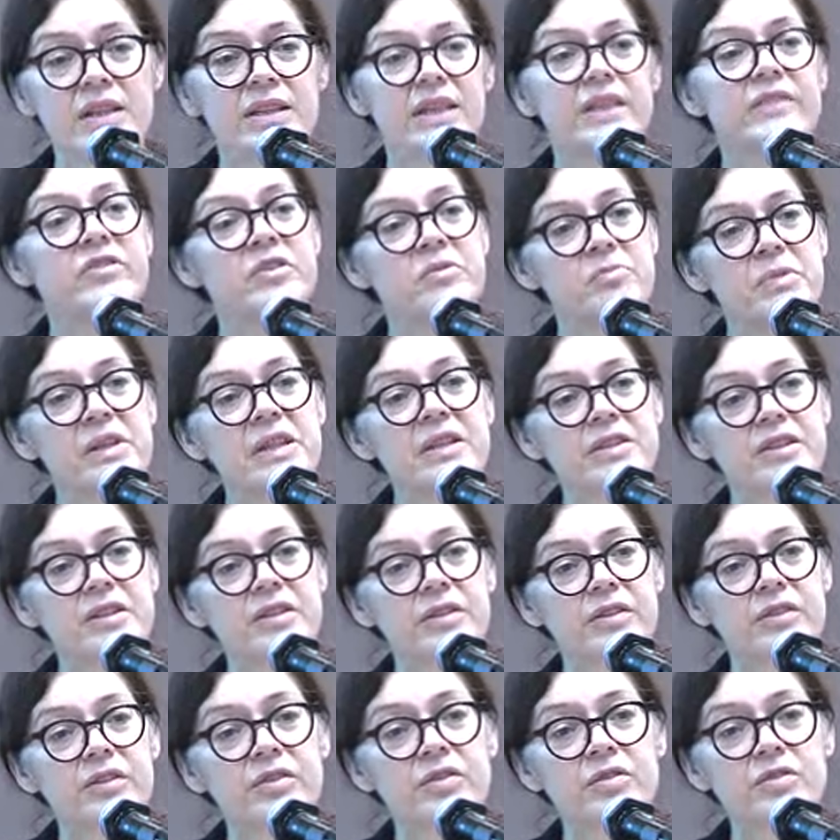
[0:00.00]
that we meet
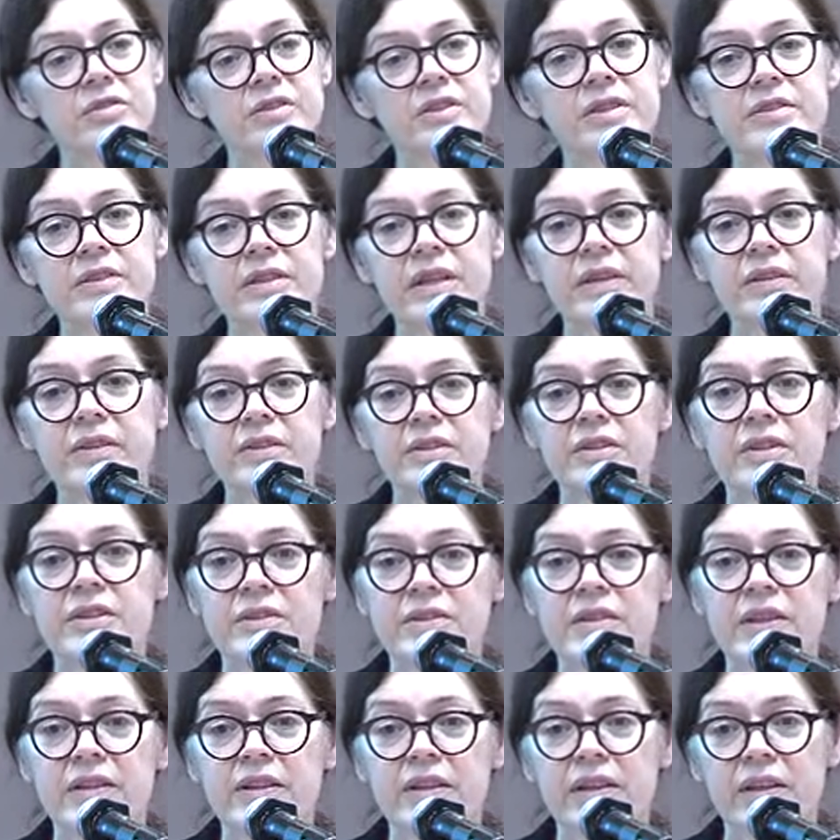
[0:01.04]
here because the center
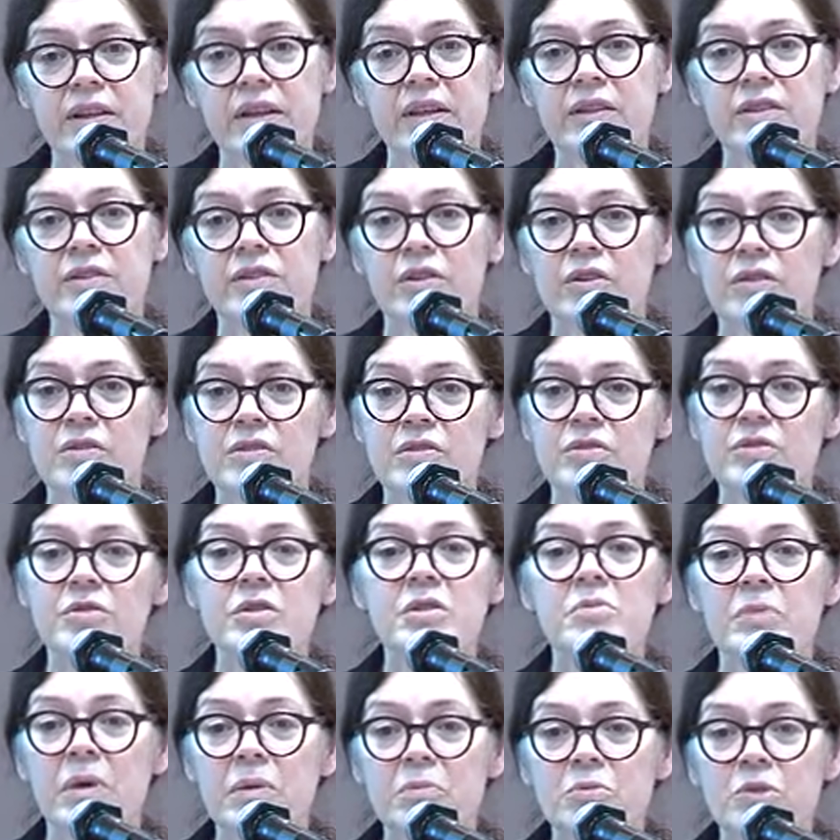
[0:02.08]
is dedicated also
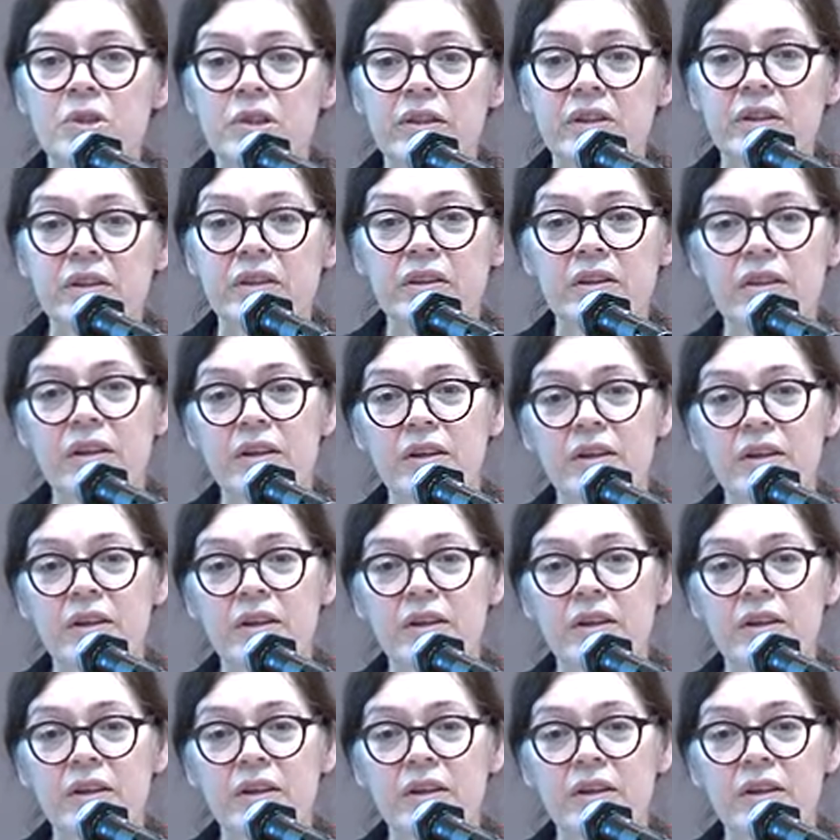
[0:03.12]
to the memory